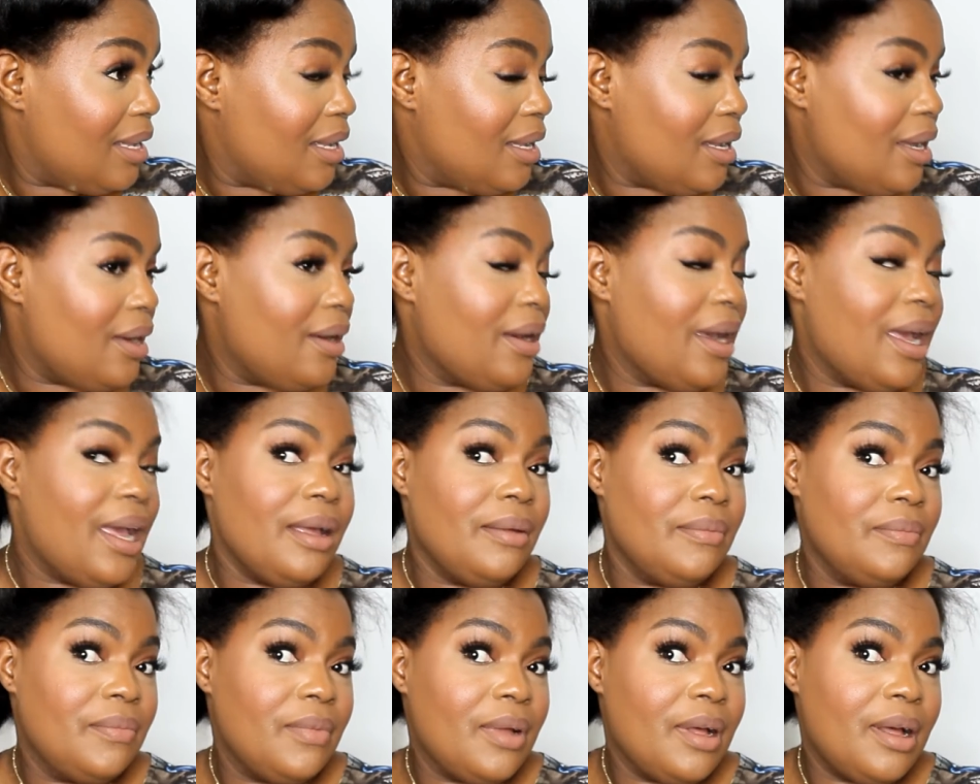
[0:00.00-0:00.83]

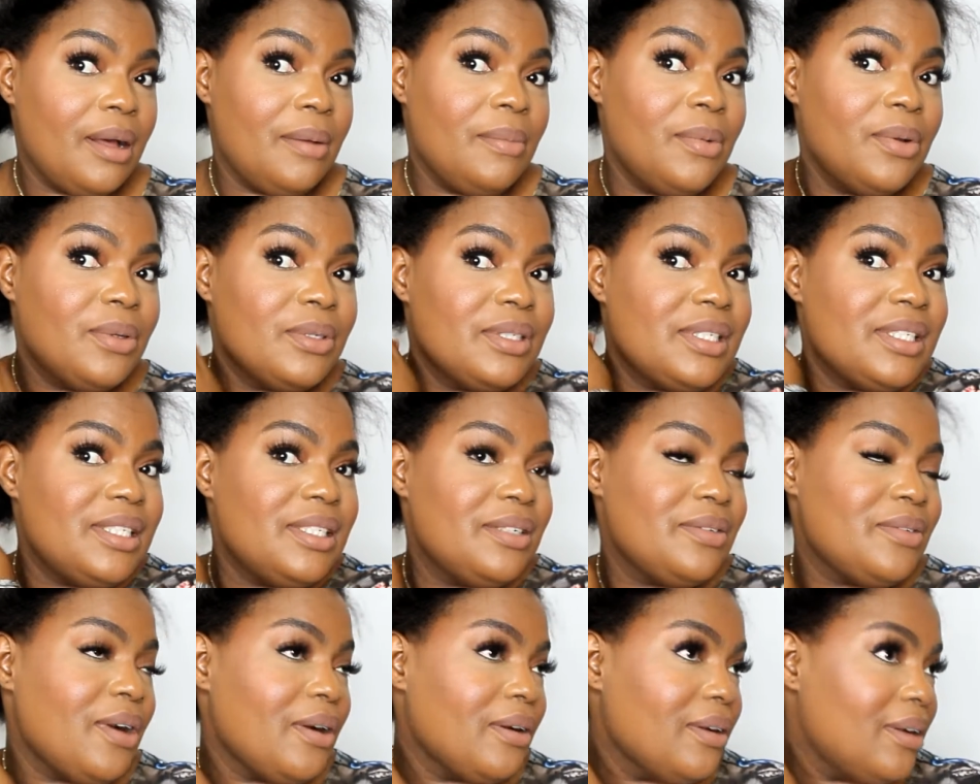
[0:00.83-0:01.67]
Okay, I'm holding
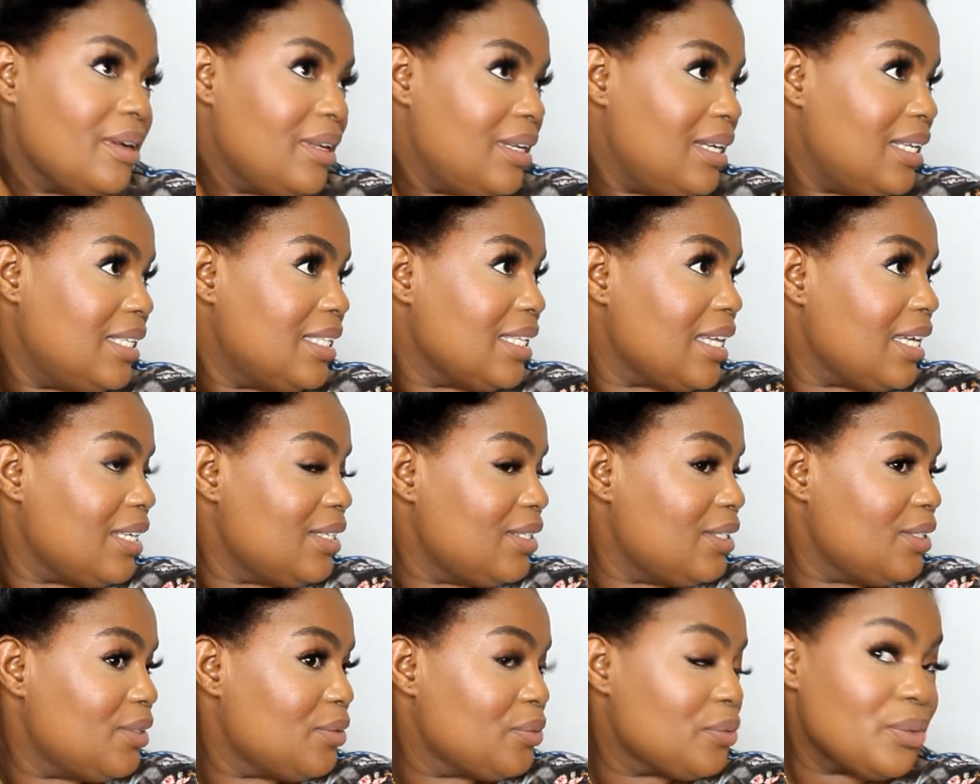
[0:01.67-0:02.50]
it wrong. Let's get
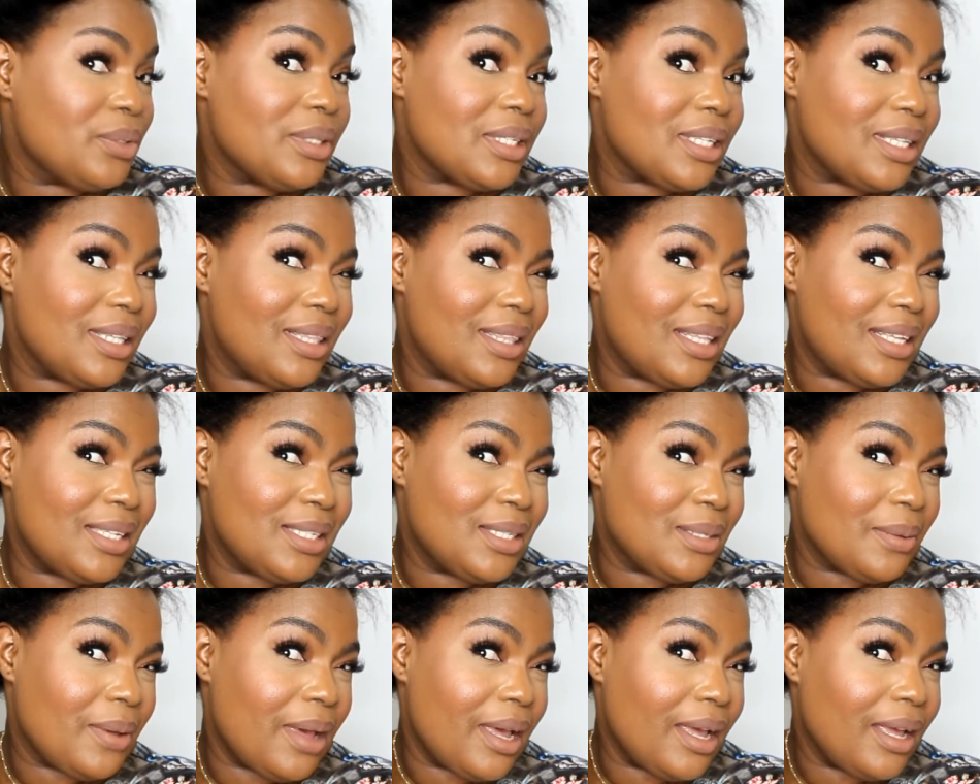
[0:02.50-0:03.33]
to the roots
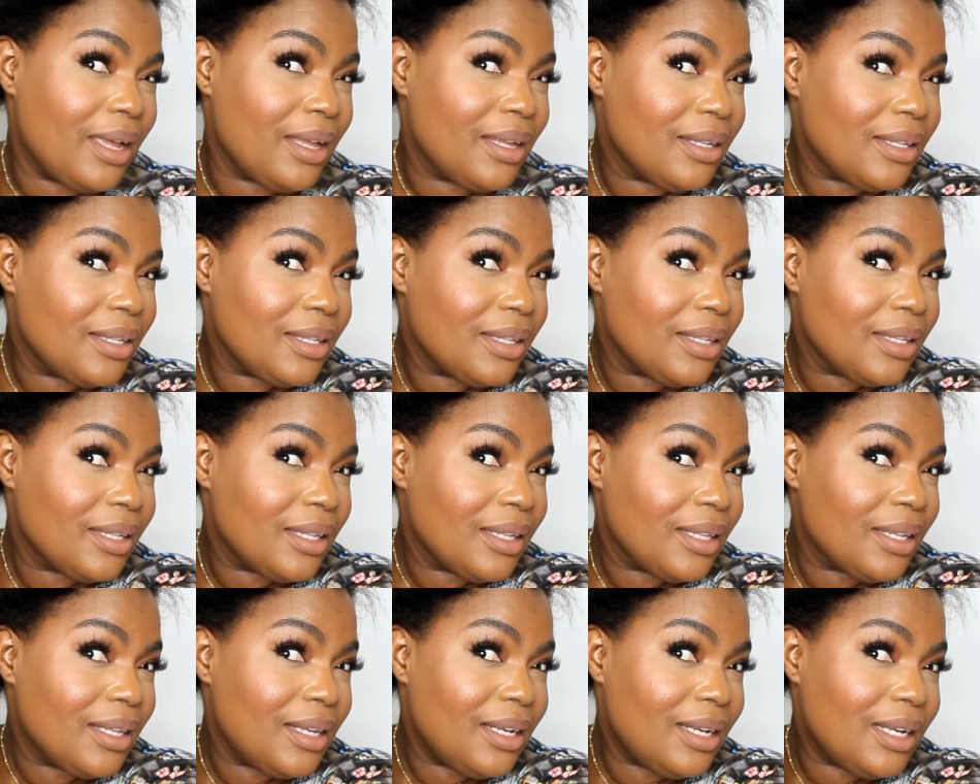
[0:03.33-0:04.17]
this way.
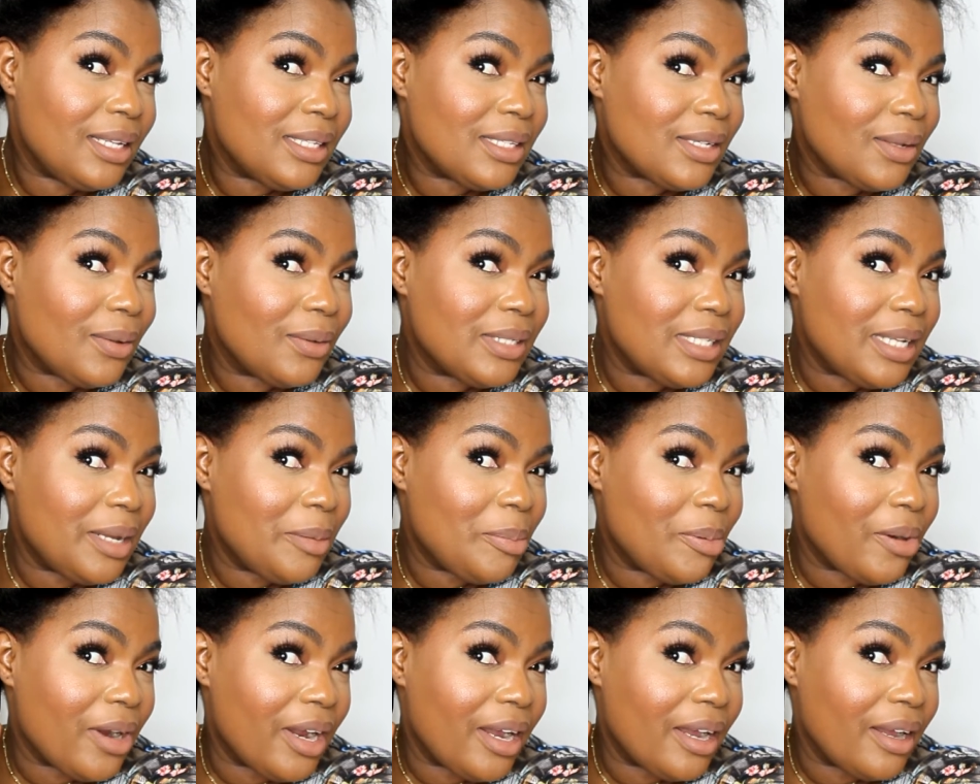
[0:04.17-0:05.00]
Let's all say
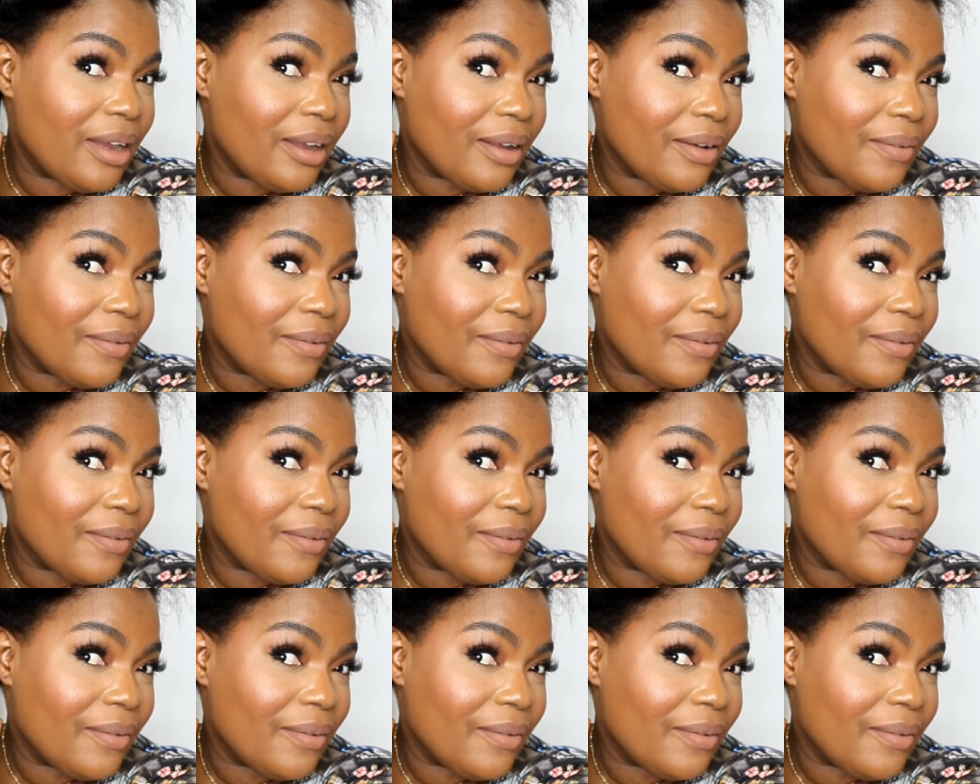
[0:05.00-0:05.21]
a prayer.